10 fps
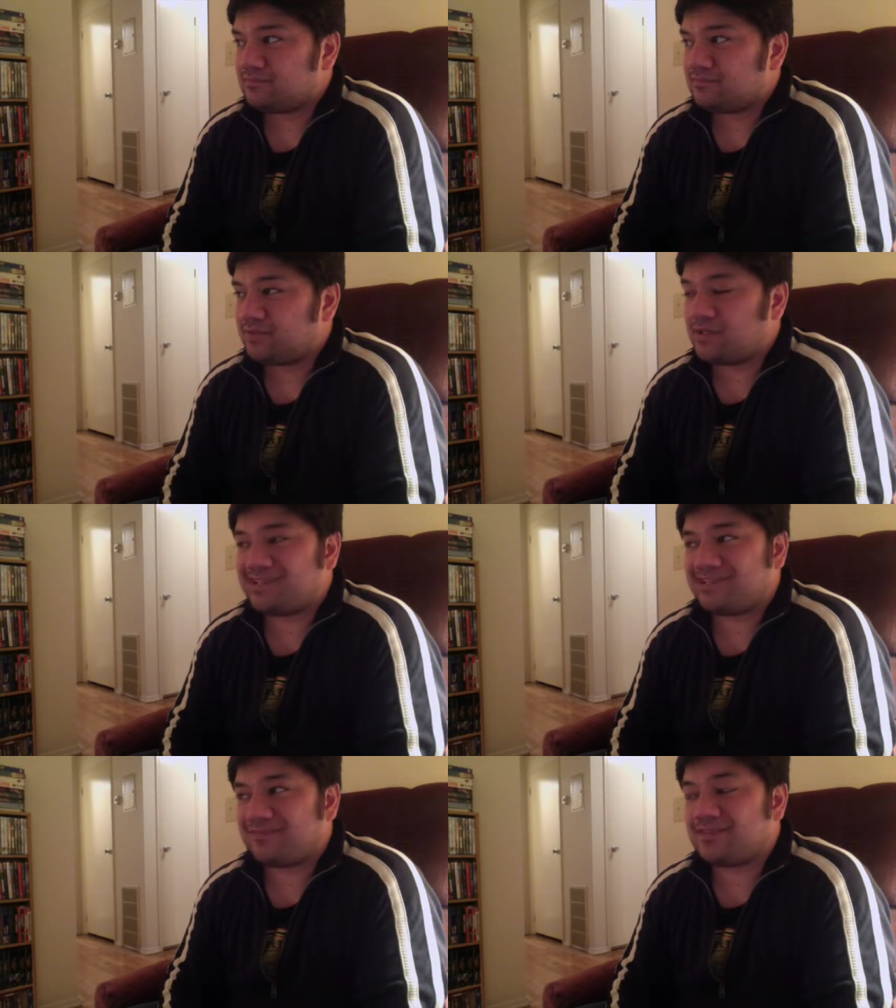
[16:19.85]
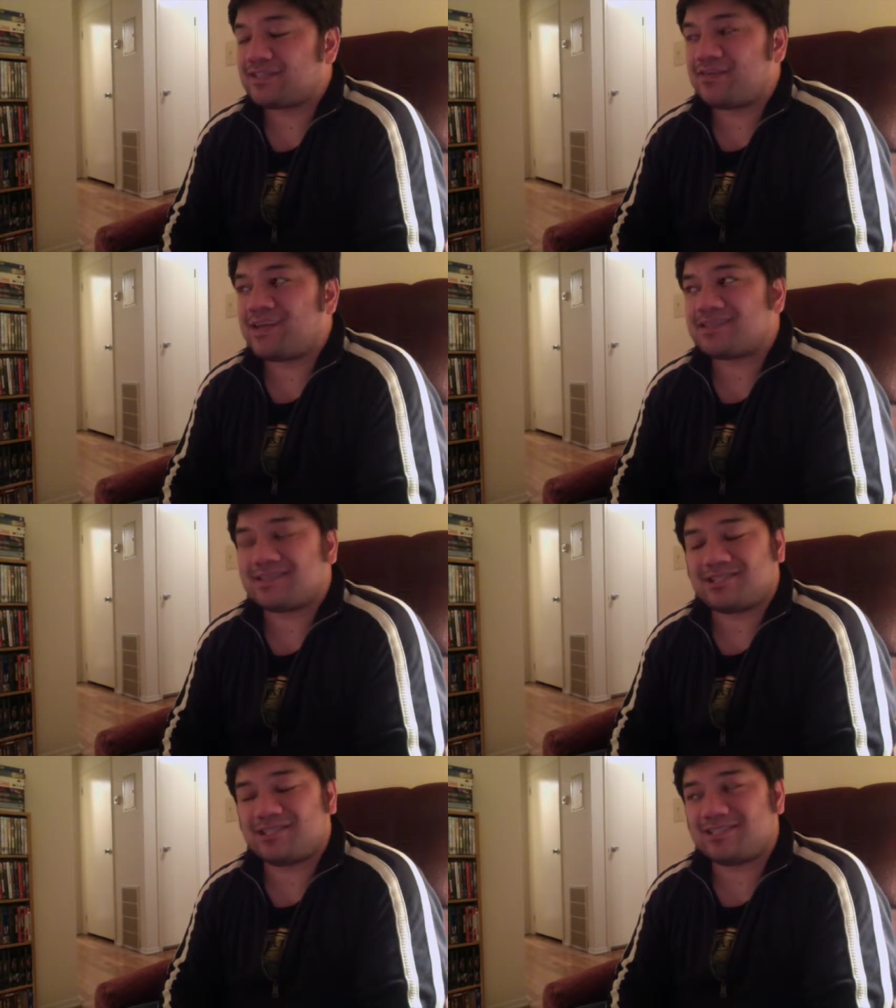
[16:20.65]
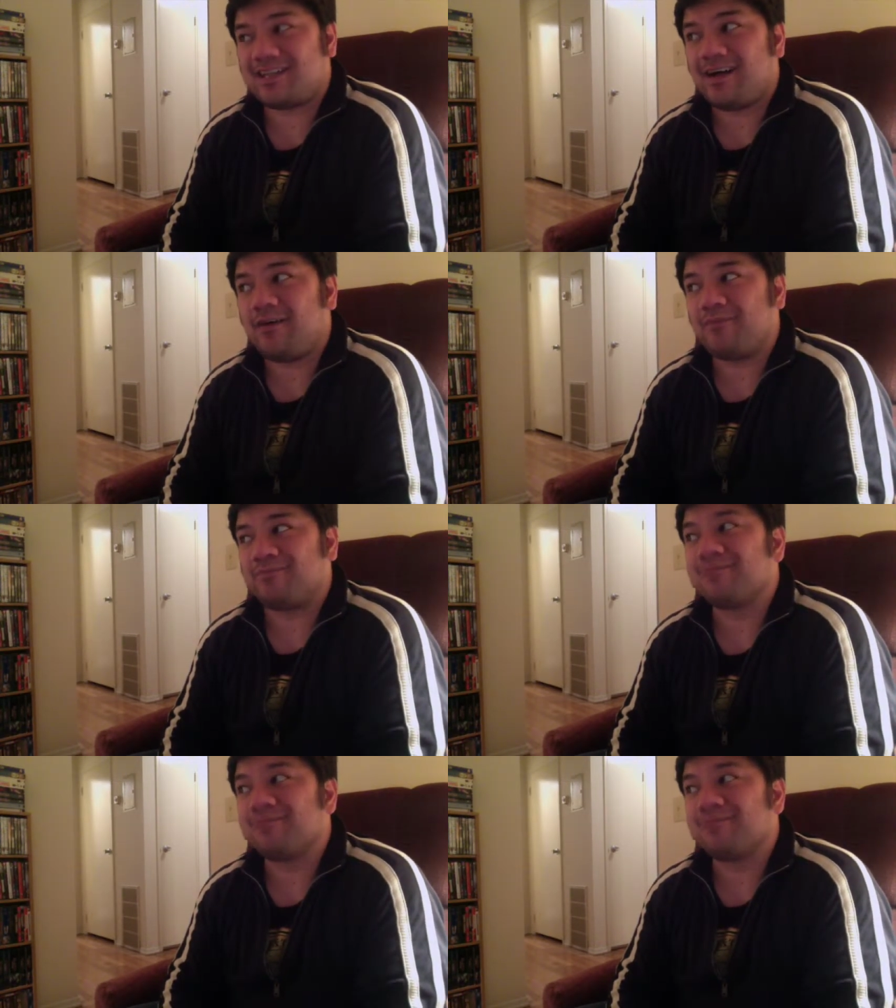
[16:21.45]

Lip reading: But let's face it, she's dumb.